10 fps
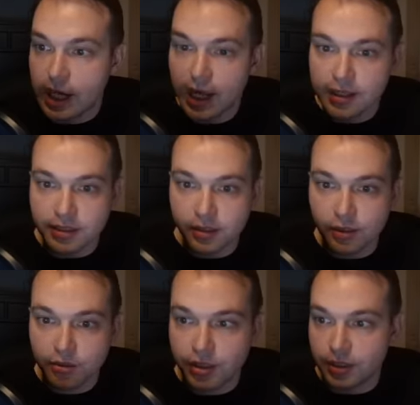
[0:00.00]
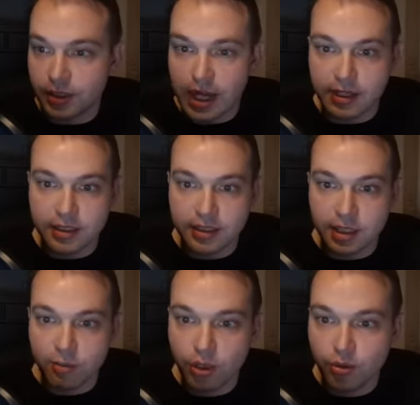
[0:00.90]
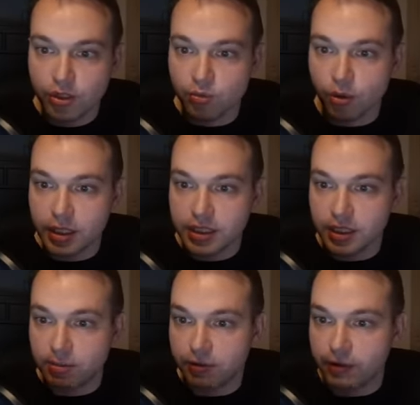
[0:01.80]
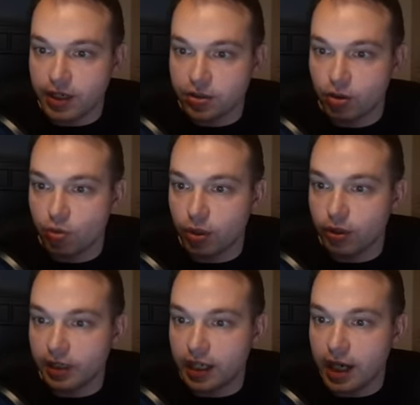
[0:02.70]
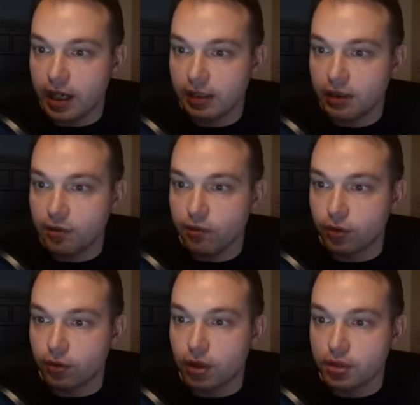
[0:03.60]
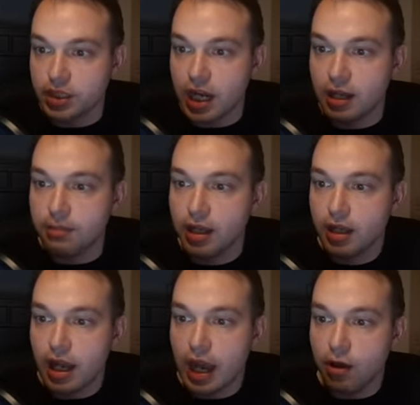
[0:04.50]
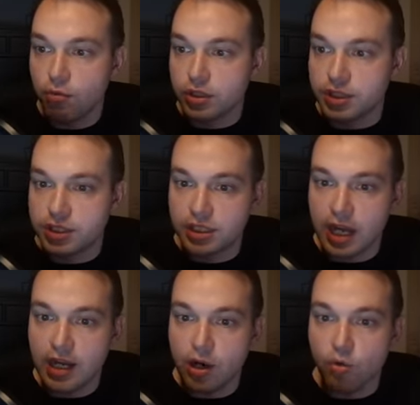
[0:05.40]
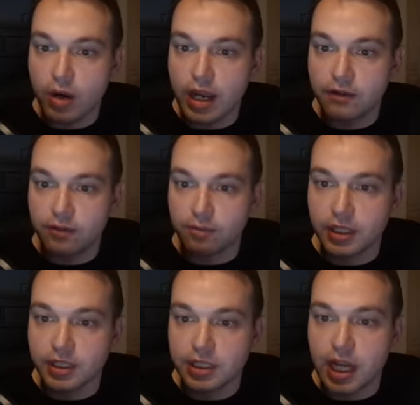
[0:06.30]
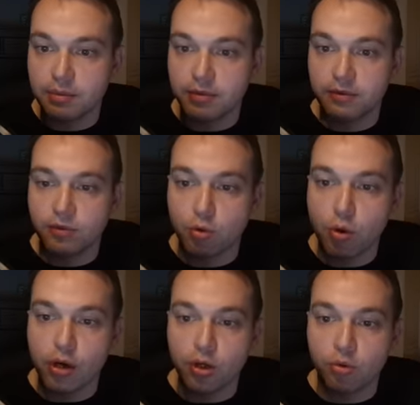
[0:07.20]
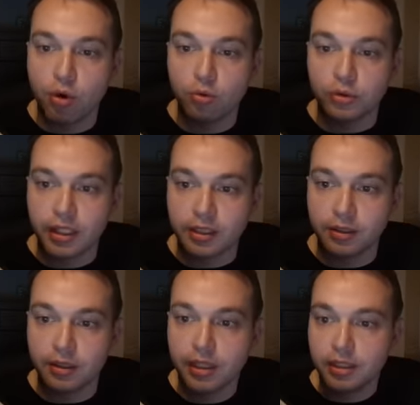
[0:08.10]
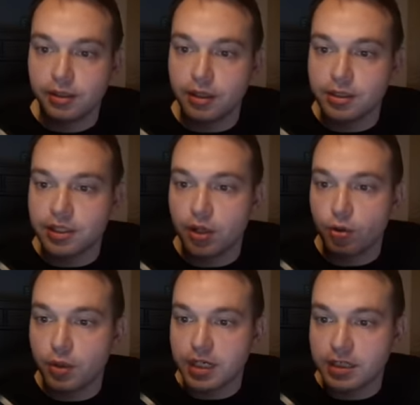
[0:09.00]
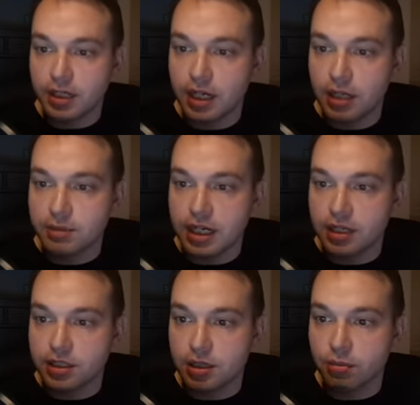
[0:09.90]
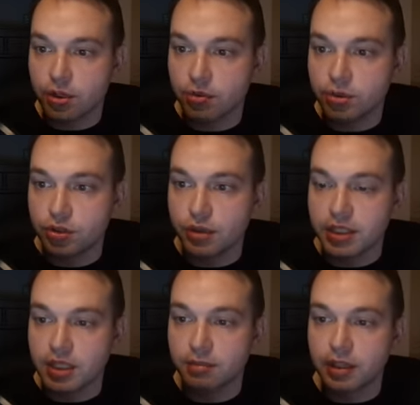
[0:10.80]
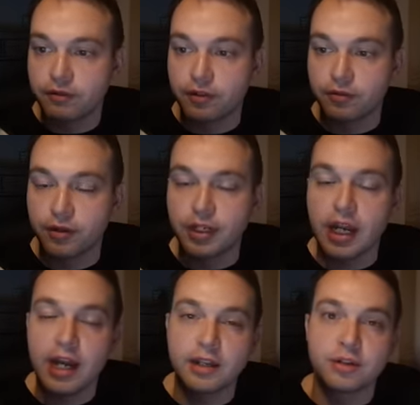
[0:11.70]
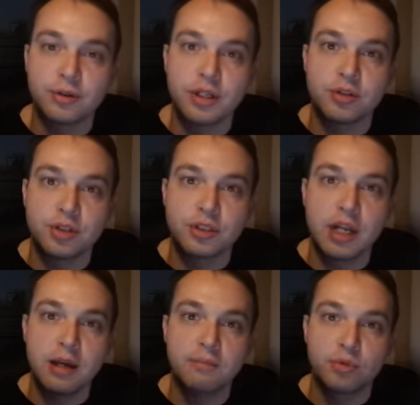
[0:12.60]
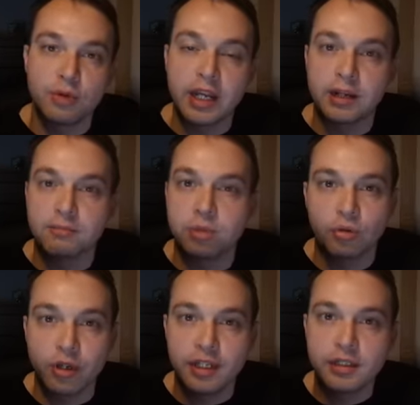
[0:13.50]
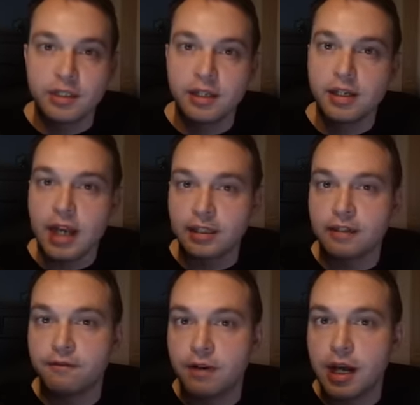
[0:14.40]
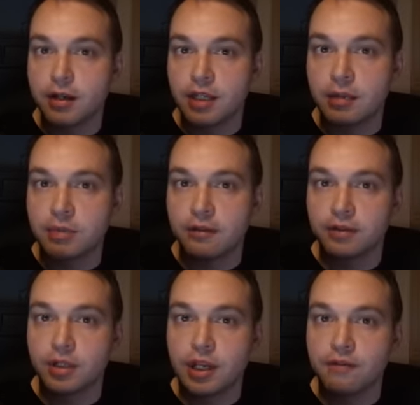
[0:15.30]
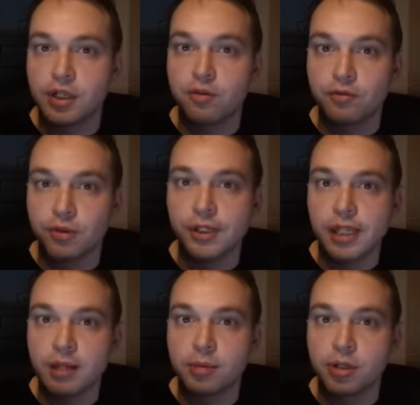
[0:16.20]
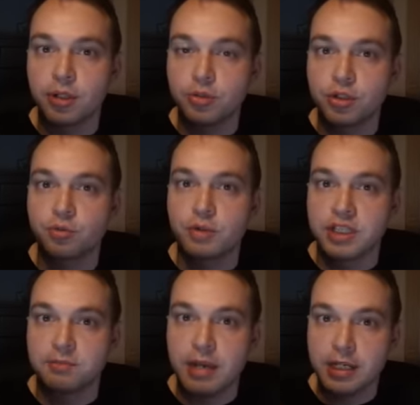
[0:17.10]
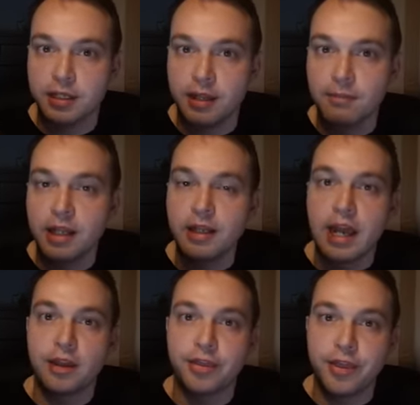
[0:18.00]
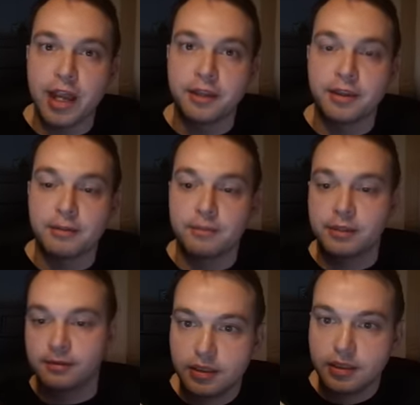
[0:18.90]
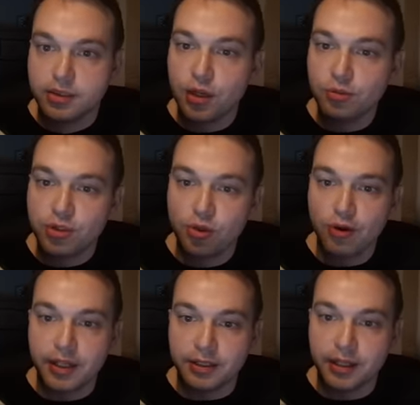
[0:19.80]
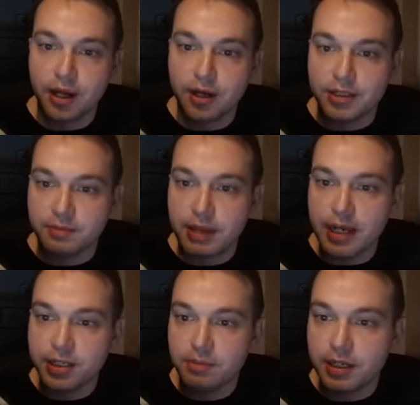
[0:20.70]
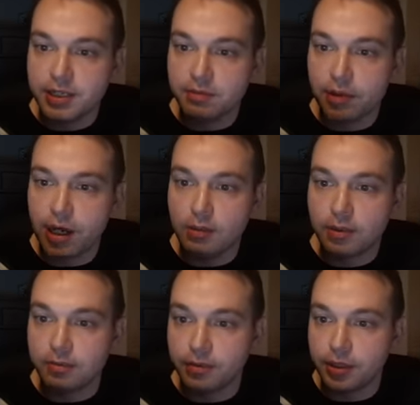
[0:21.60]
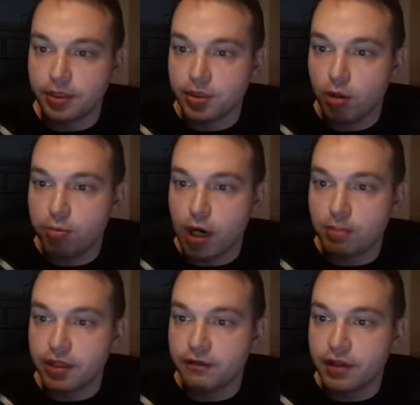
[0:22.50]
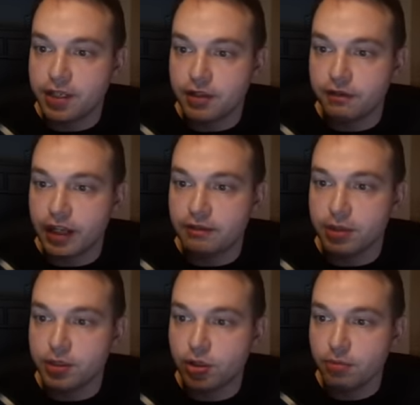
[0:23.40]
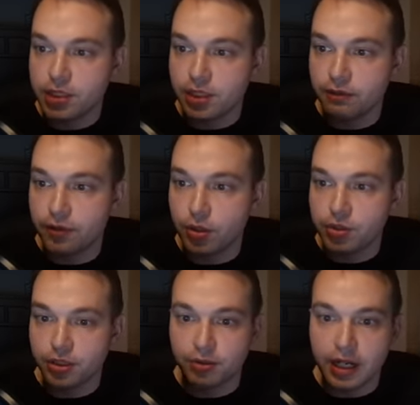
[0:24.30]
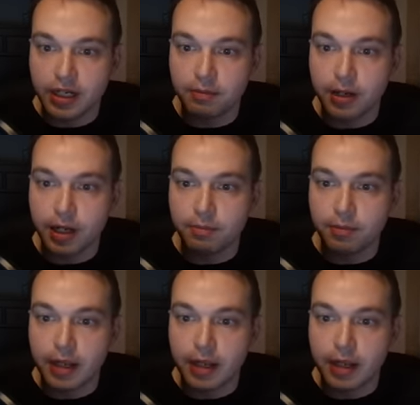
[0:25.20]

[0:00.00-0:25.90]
Guy is a loser, and as someone who has worked in the professional world at a high level for a long time, I would stay away from this type of quote unquote leader. There is zero reason to get upset at someone who is doing something for free. I agree. You should not berate employees and then fire them if they're giving you free labor. You should respect them and thank them. Don't join. Cons. Management is the problem. There is no proper division of labor. Too much confusion created by upper